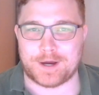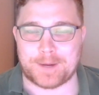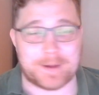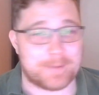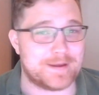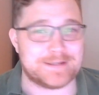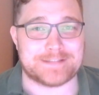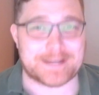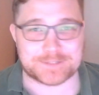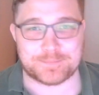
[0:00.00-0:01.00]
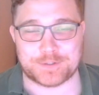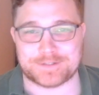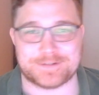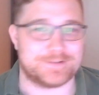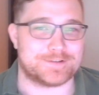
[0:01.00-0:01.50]
my many
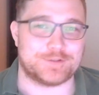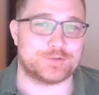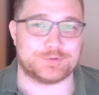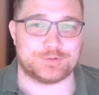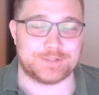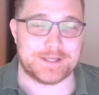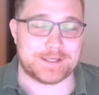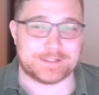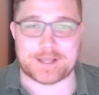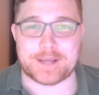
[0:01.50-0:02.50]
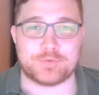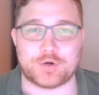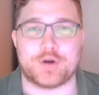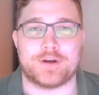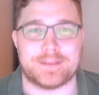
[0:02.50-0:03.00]
textbooks in this little
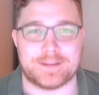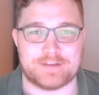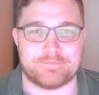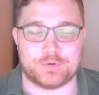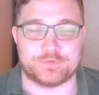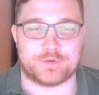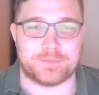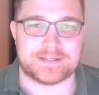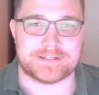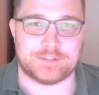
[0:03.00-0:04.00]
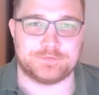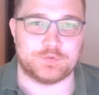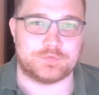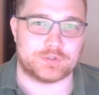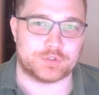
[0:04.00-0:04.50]
library that I've built for myself
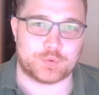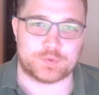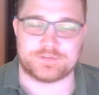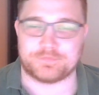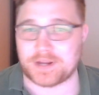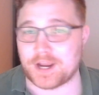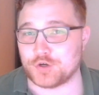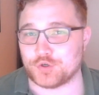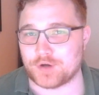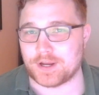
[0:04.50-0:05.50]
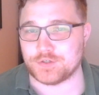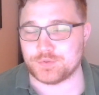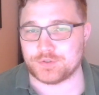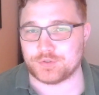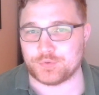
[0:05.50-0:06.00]
over the course of my
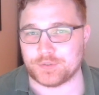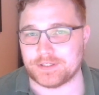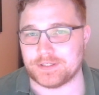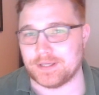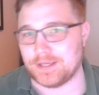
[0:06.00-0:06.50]
undergraduate degree,